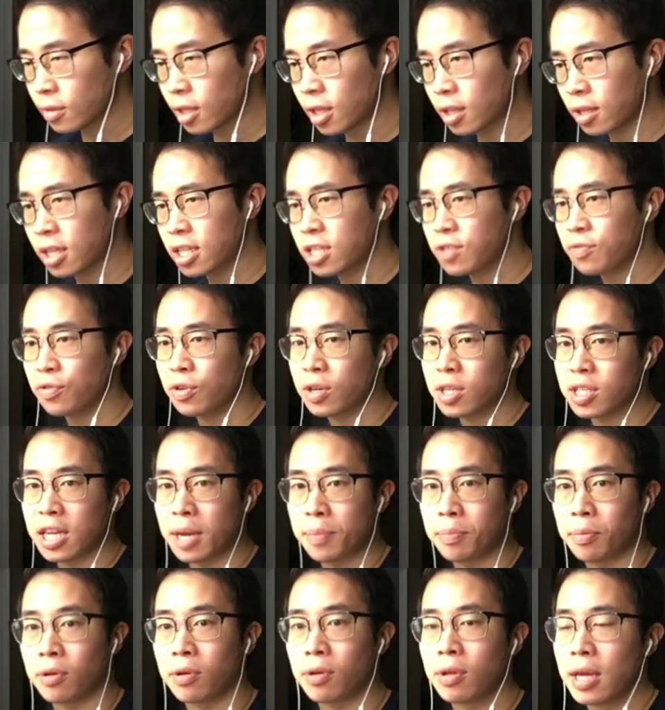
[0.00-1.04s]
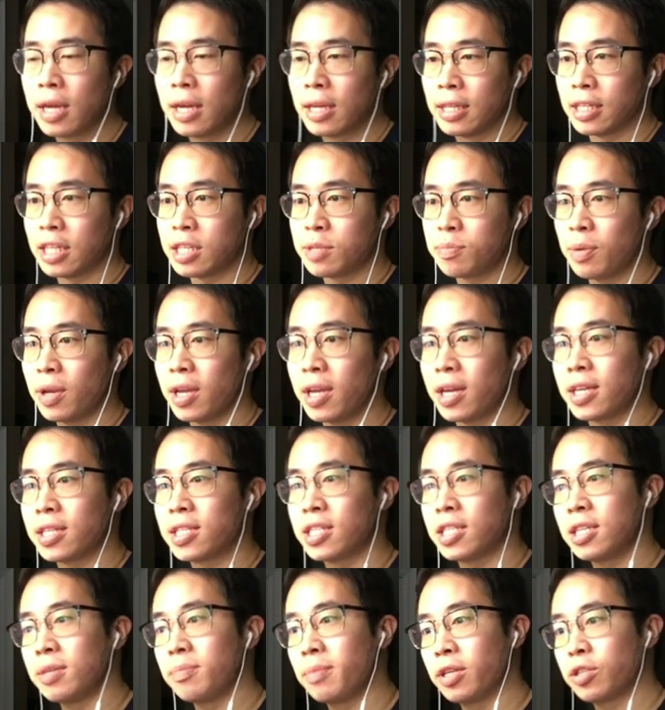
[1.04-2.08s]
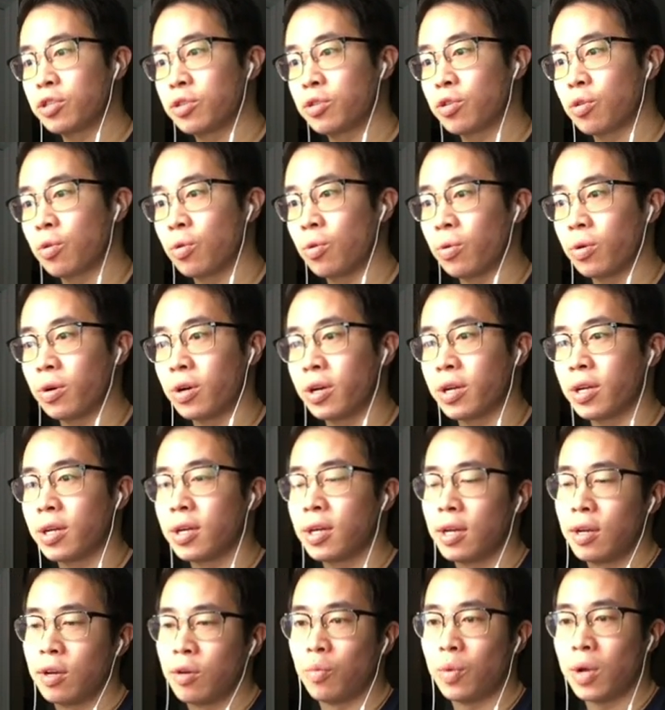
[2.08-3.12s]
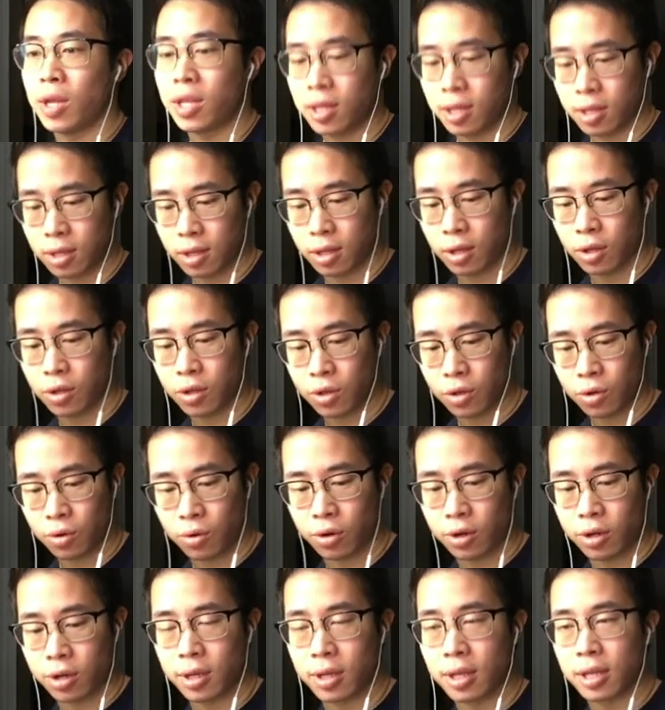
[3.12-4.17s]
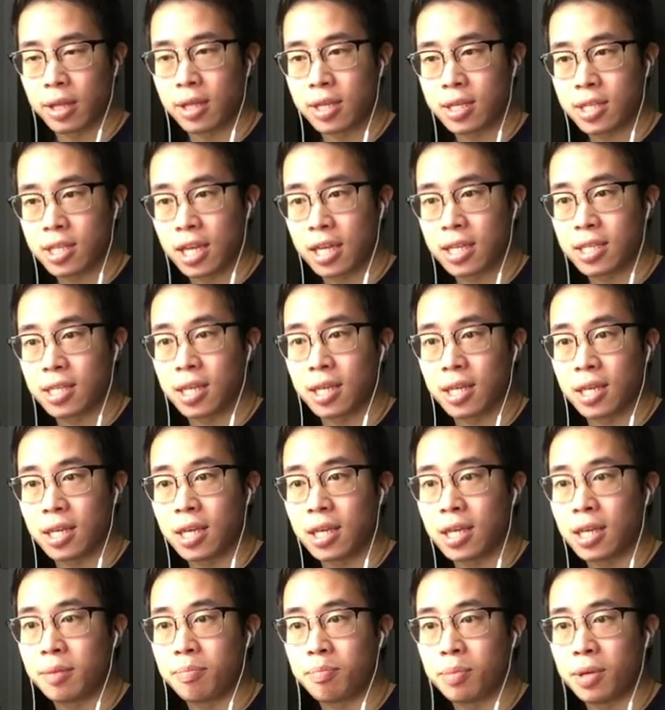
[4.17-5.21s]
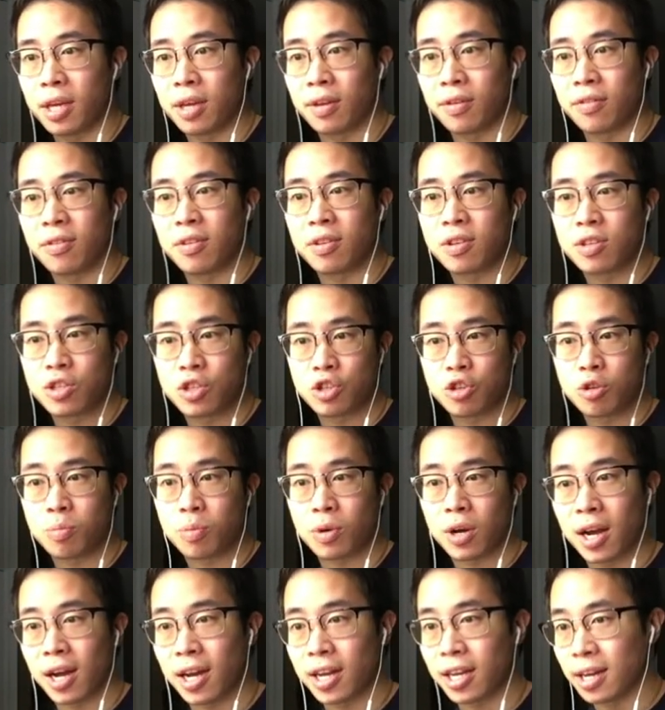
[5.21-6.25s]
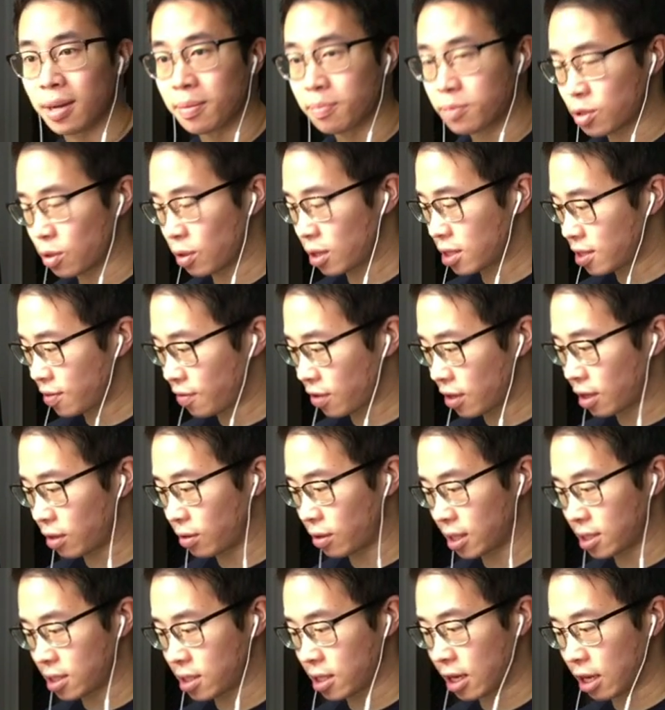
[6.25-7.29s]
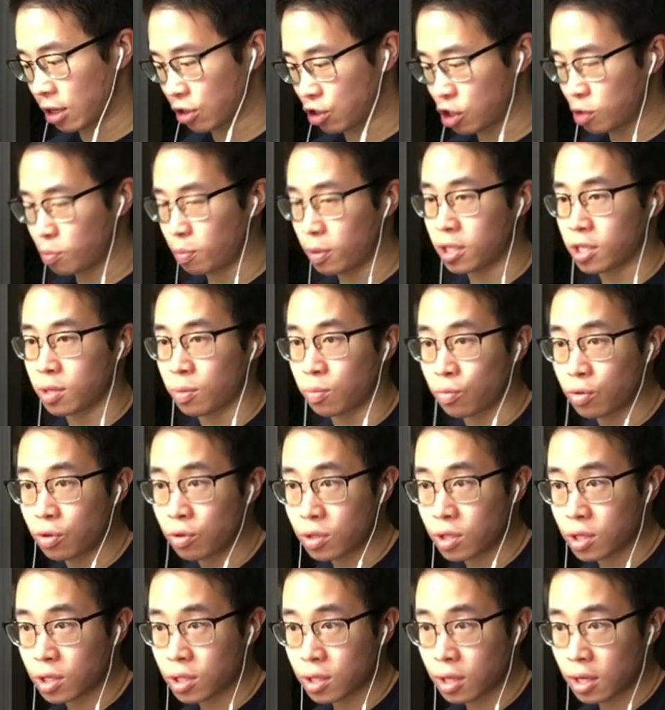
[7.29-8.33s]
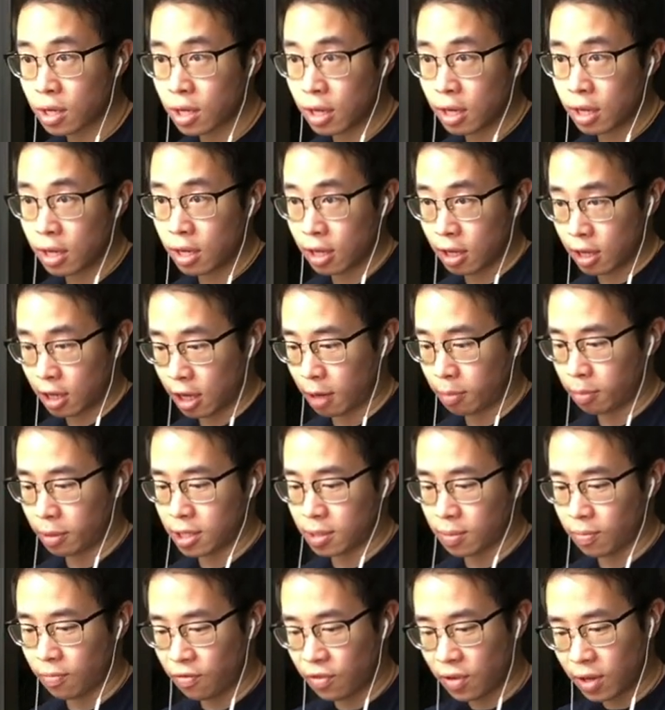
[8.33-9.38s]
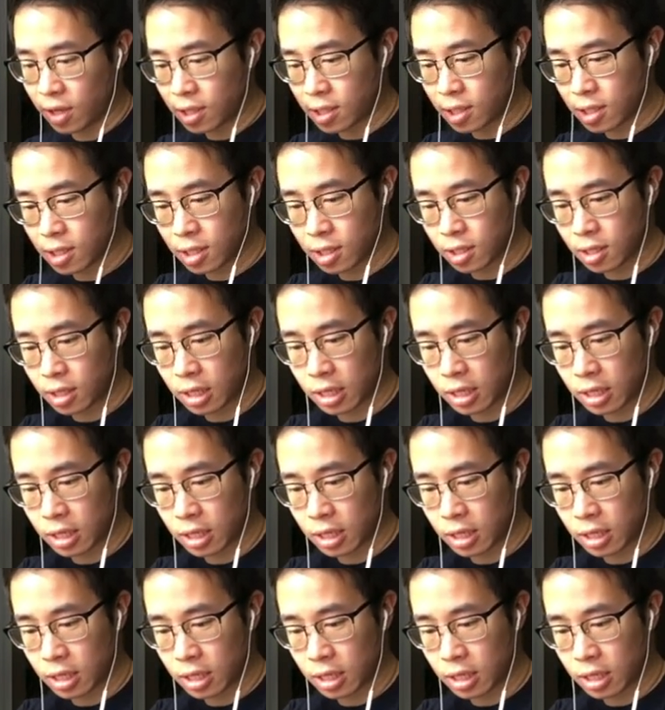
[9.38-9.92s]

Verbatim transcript: let's, for example, let's play a C major chord with the third, in this case the E, being super high up. So let's have a quick lesson. I'll just play some roots, I'll play some fifths,